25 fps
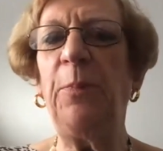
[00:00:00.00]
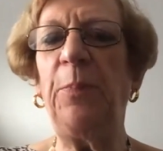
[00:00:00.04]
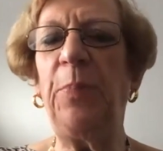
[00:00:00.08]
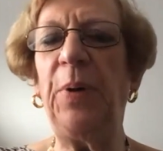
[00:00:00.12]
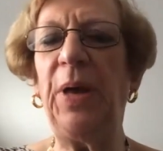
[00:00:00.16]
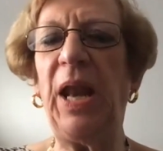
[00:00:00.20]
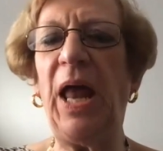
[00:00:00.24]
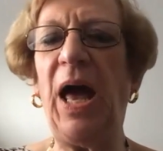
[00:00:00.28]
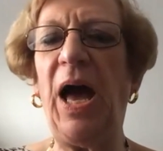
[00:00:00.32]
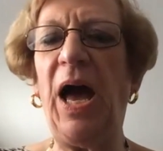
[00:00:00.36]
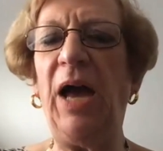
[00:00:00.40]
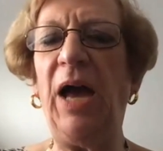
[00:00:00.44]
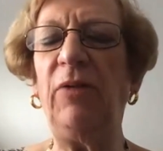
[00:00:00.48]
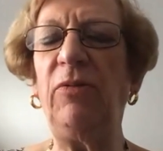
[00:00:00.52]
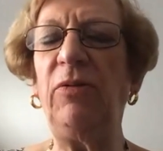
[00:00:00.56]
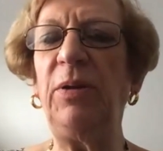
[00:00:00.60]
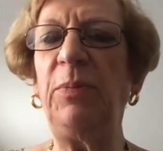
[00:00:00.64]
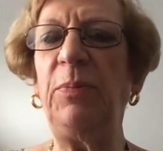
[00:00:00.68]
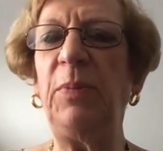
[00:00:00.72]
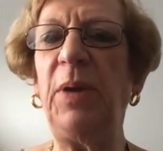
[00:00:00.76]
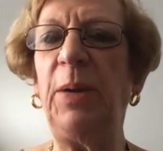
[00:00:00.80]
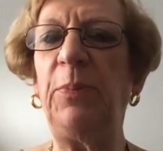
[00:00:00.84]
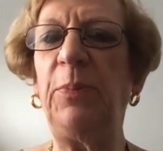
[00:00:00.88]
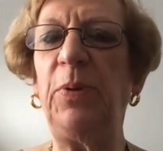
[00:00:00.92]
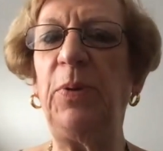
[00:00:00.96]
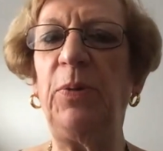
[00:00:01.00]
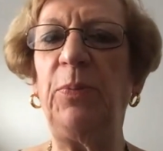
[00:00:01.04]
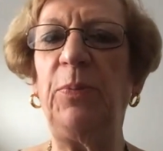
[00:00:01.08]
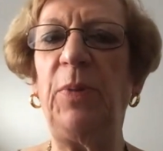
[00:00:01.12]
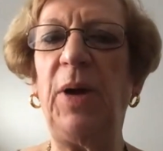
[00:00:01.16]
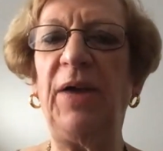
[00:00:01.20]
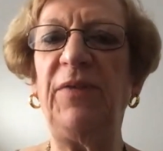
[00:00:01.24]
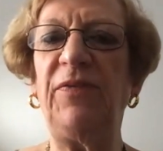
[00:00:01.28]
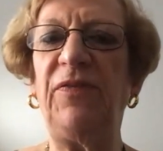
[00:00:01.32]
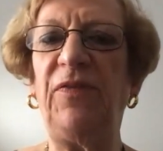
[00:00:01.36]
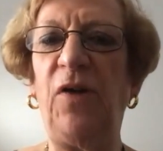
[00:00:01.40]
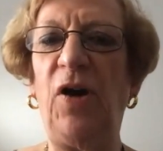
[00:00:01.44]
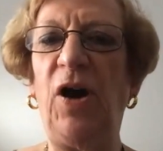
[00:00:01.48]
but I remember
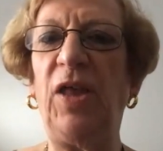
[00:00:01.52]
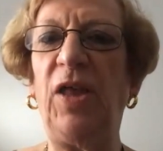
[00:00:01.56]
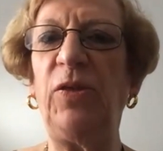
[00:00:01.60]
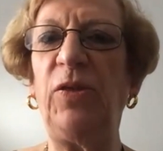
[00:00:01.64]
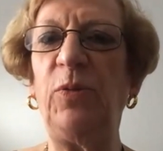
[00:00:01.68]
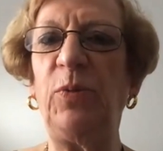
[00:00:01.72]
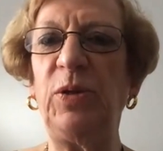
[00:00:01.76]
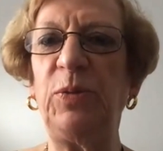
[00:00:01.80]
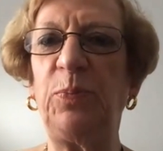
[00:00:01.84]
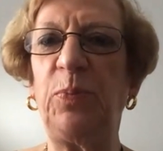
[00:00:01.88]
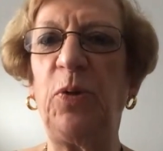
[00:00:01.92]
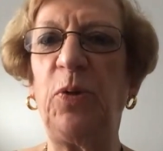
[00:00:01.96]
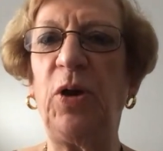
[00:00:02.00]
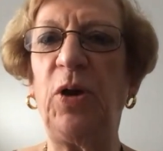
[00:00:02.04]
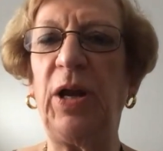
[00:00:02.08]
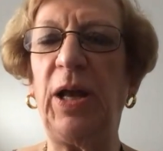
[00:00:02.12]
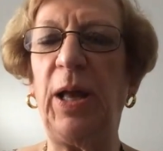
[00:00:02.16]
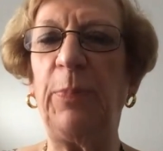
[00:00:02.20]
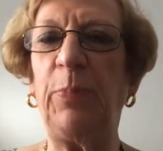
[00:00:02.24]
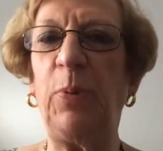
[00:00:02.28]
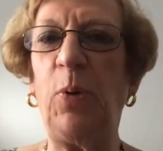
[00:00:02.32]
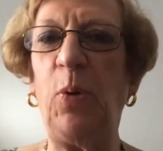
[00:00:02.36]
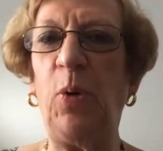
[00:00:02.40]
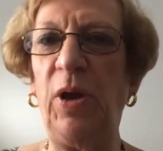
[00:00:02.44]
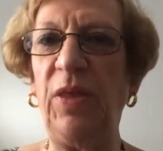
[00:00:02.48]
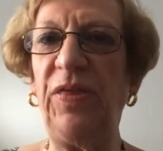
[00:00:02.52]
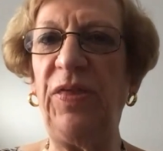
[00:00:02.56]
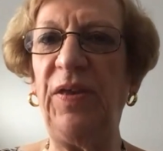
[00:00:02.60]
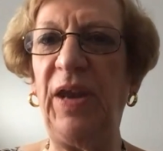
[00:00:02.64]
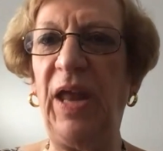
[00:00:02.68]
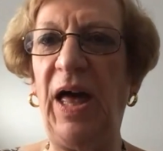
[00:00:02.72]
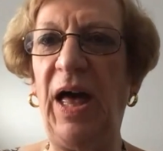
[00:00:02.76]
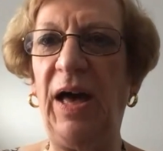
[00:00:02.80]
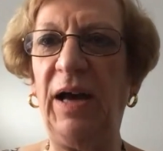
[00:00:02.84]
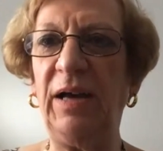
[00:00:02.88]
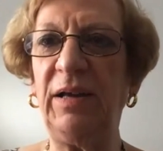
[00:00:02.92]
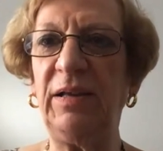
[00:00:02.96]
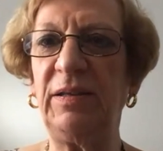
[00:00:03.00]
my father was brought up
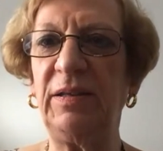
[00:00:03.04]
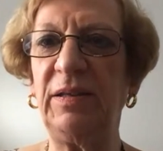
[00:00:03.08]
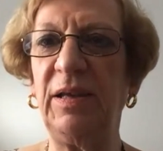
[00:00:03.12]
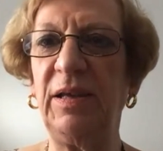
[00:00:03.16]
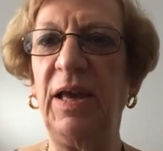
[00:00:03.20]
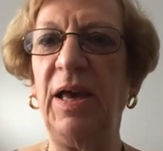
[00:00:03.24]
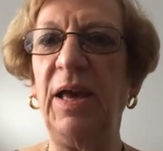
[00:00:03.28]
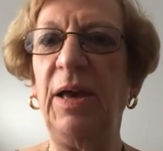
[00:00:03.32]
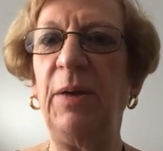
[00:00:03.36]
Orthodox.